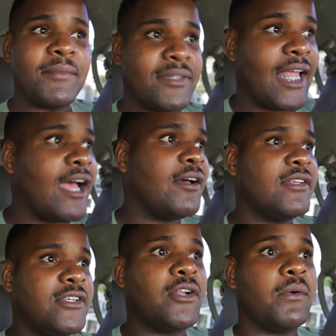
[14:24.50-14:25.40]
Now,
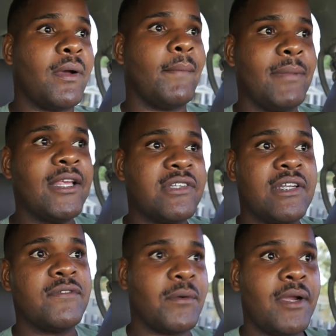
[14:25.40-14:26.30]
I'm blessed
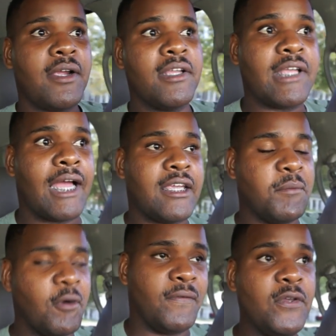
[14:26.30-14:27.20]
enough to where I get
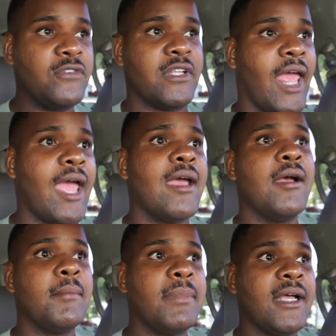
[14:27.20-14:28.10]
more views than that.
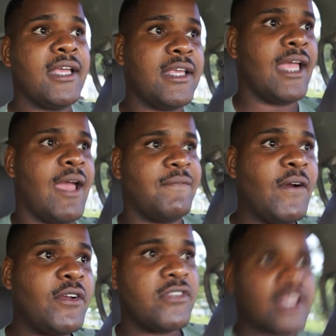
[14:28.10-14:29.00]
But at
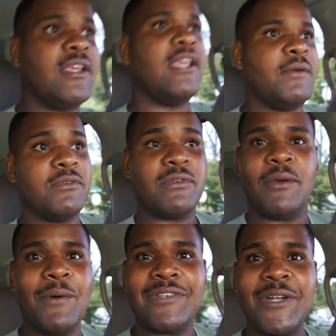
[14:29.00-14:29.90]
first, it
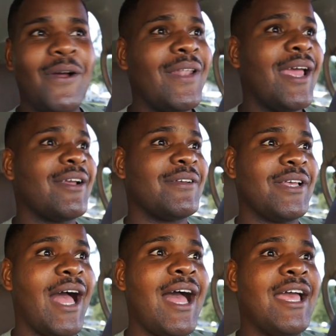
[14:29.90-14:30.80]
wasn't all that
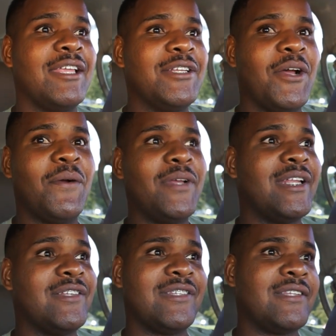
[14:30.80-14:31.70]
high, and
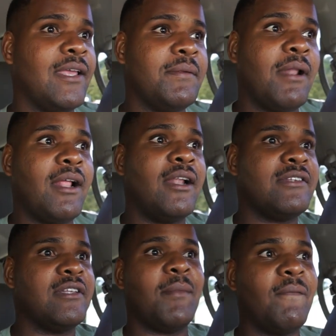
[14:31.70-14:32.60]

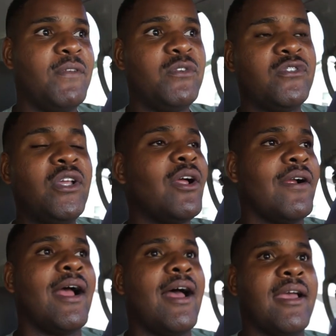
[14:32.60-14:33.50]
honestly, my views still
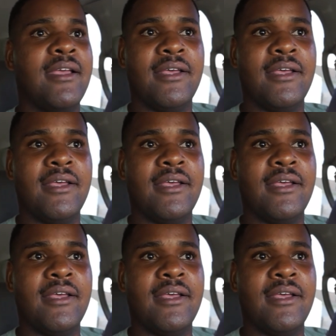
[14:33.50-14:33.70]
aren't high.